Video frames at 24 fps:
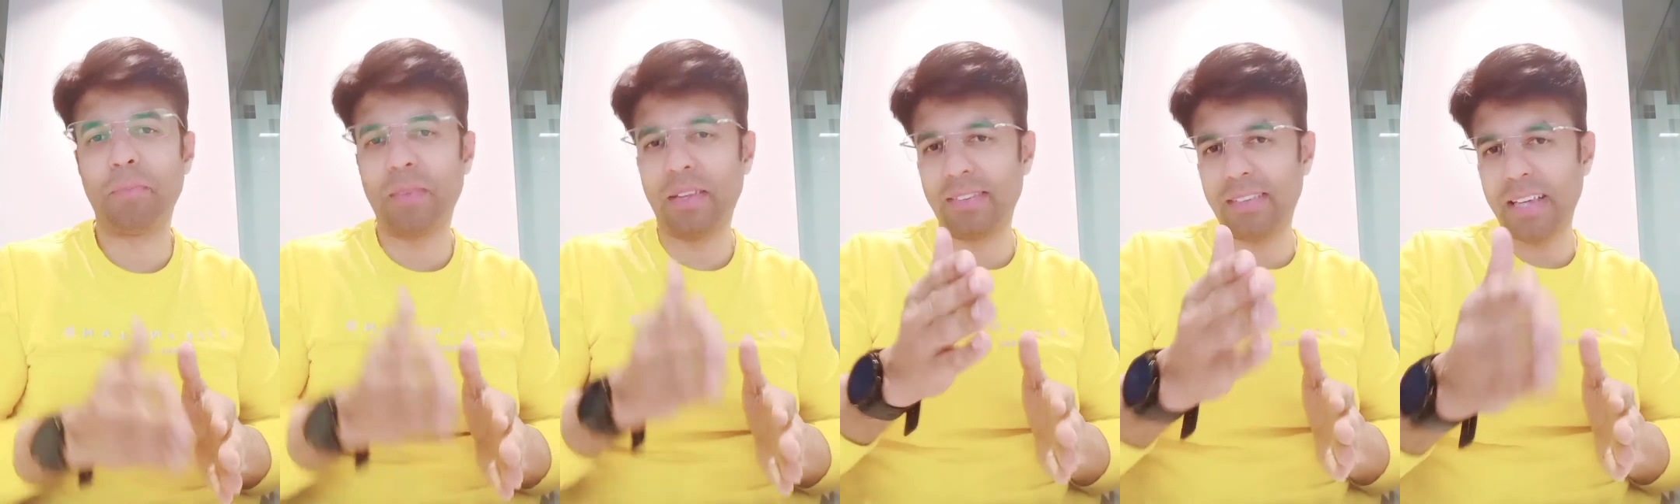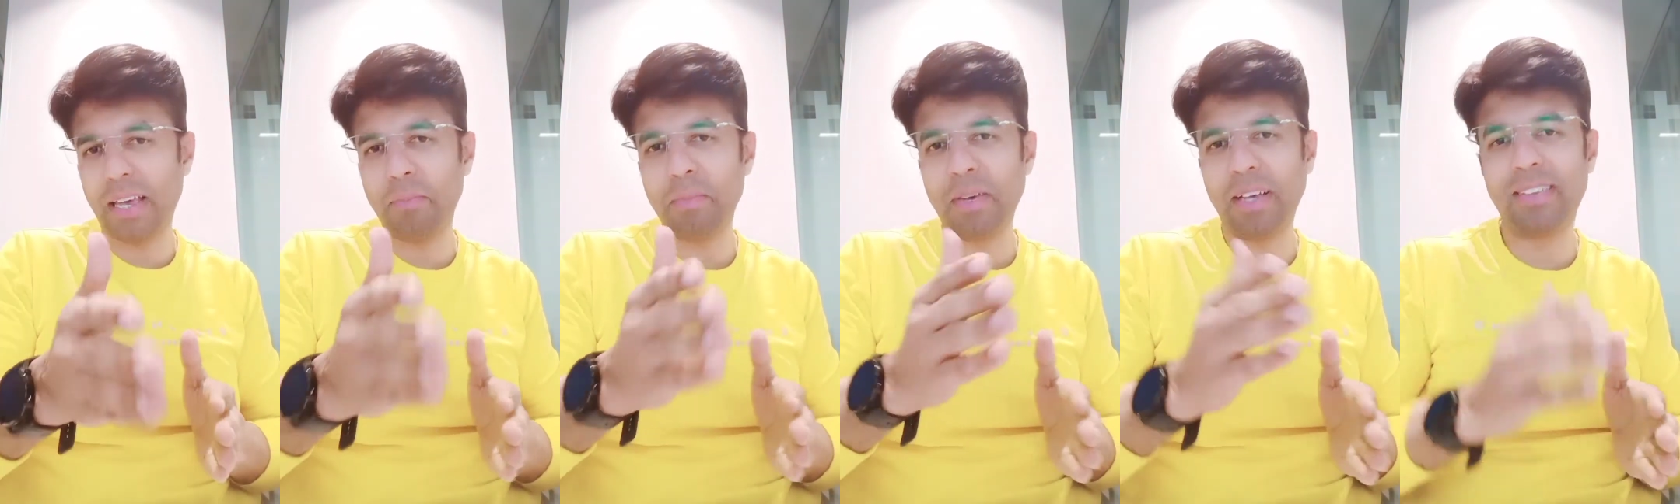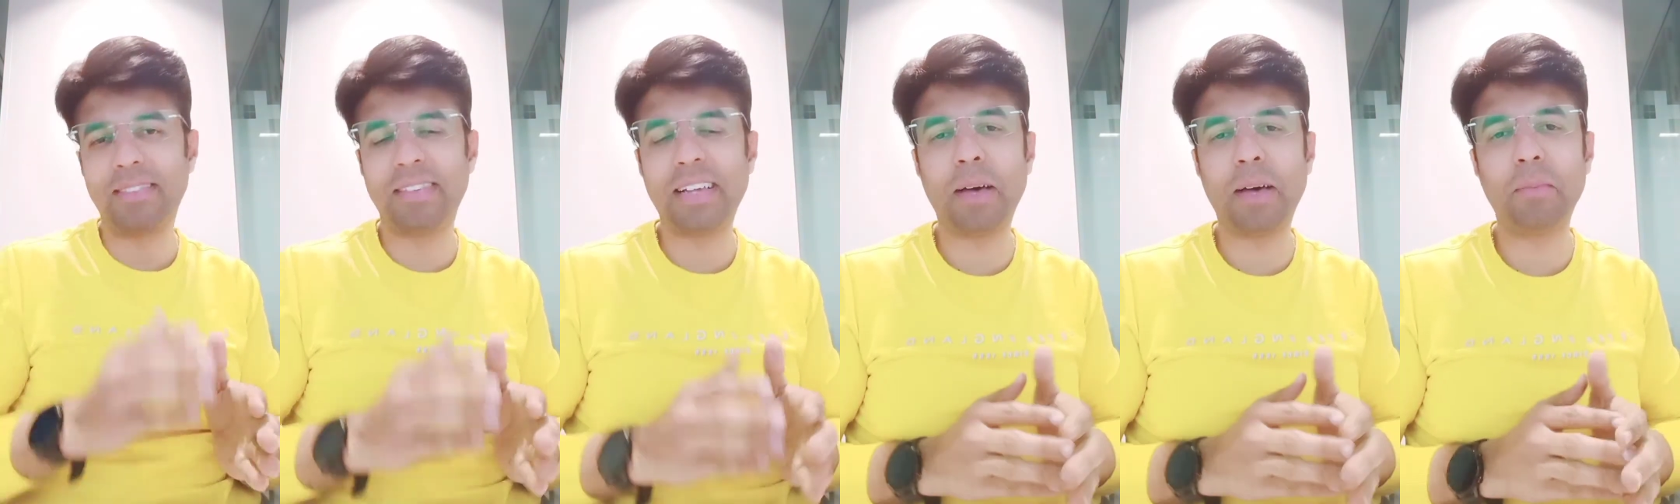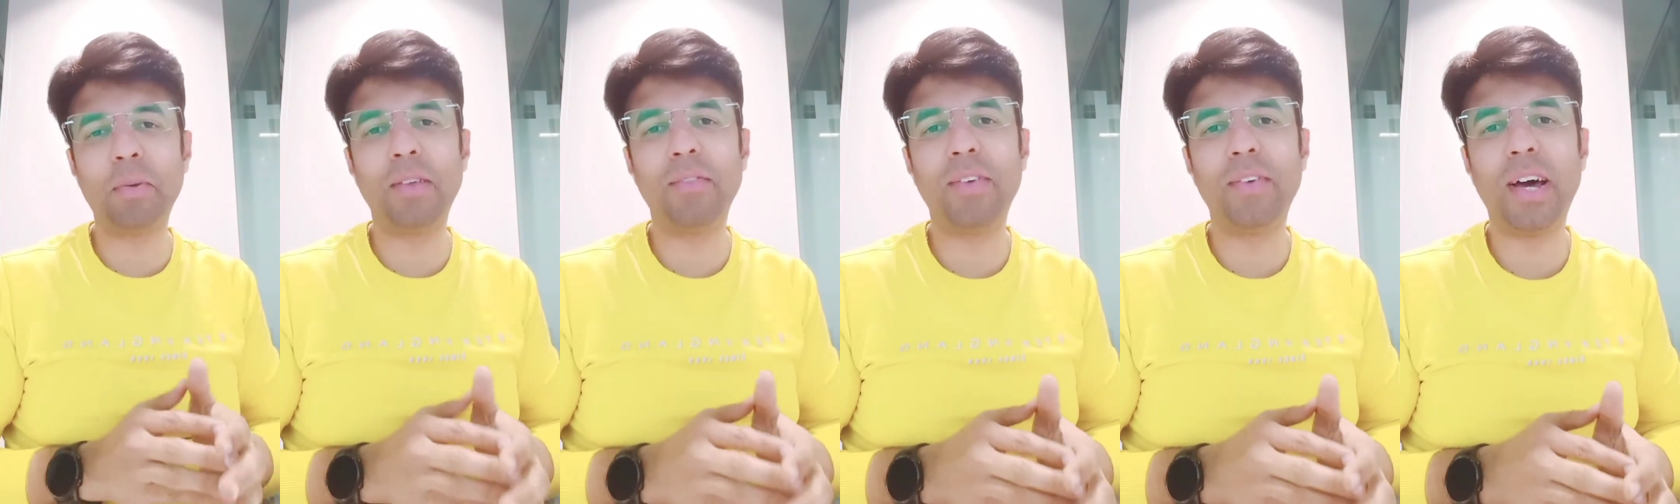The same
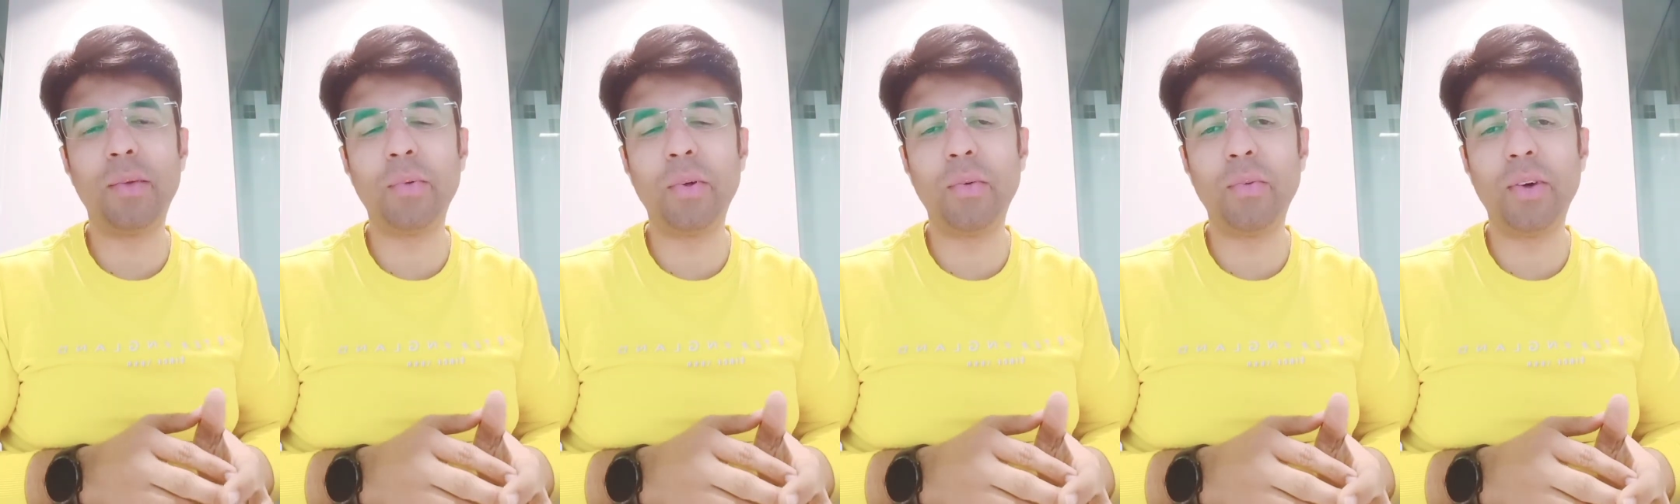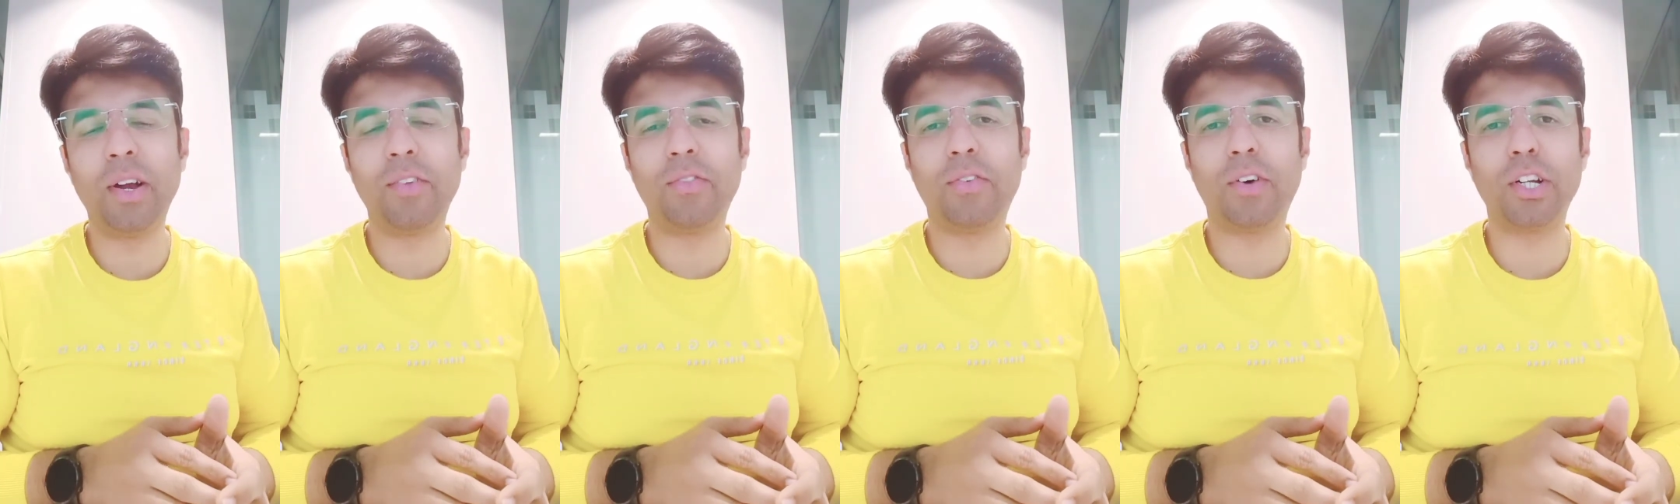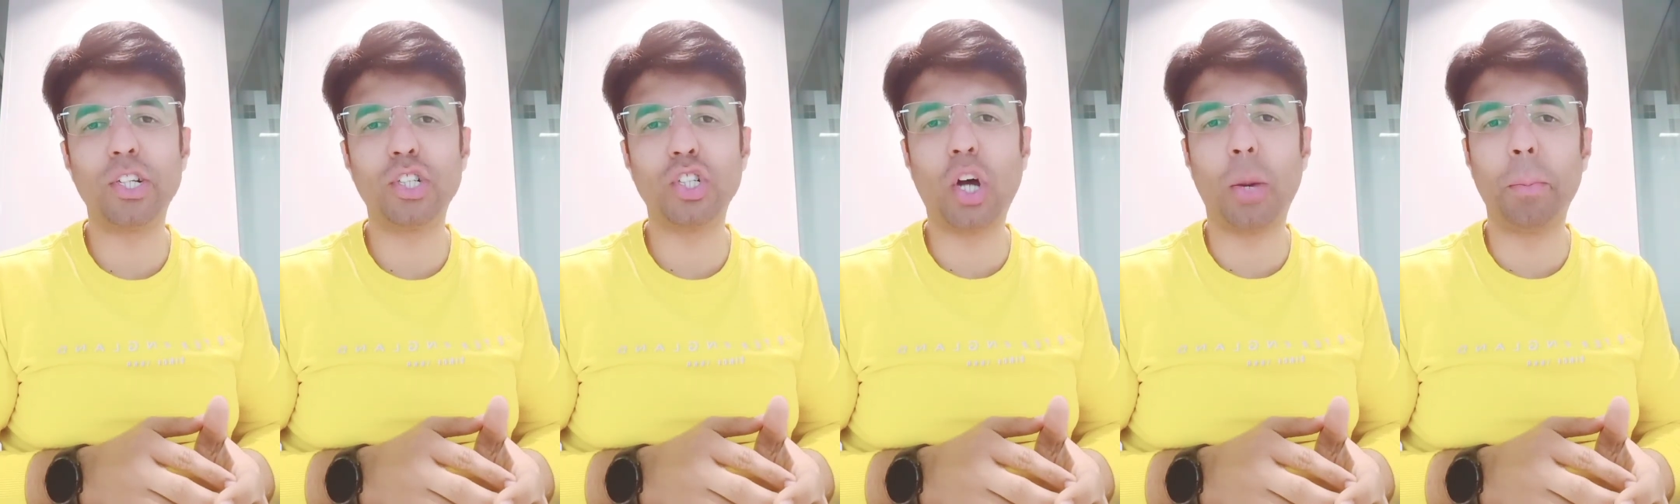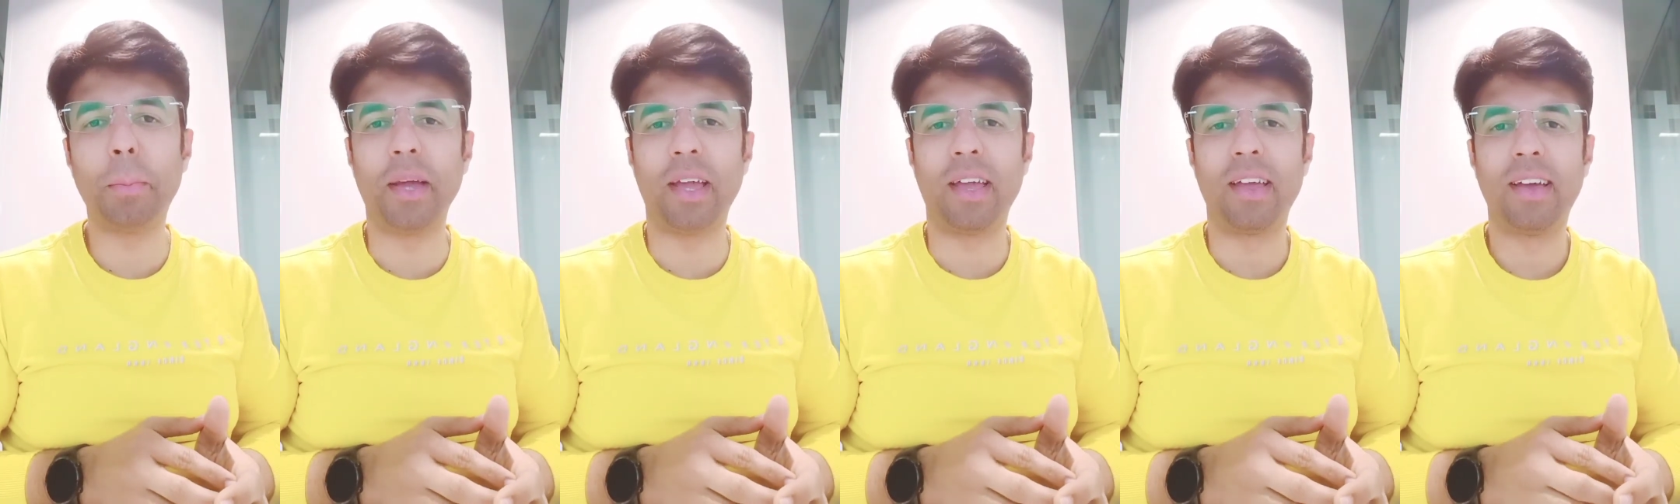example where we went for a
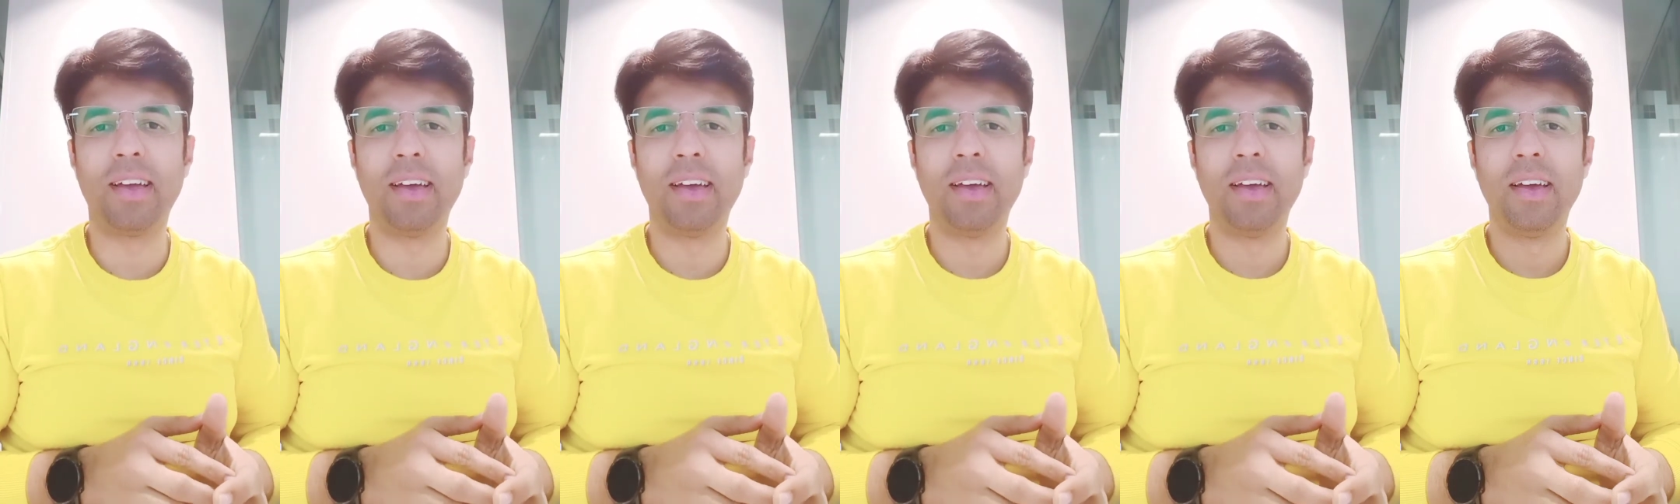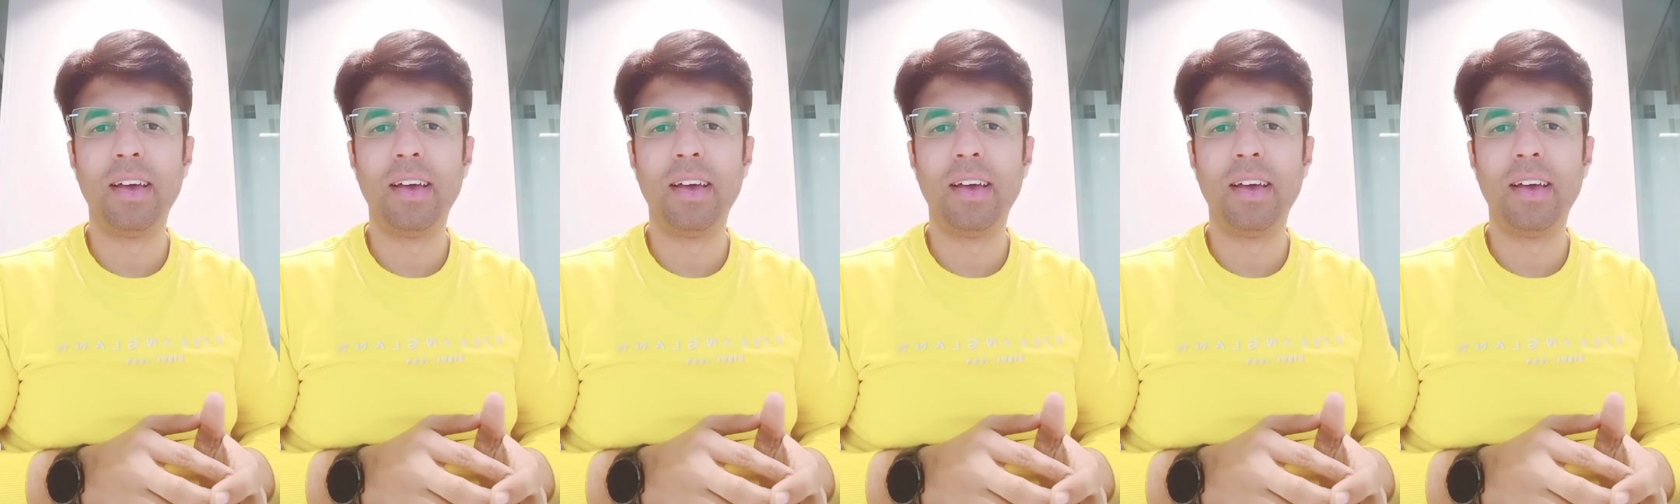shopping.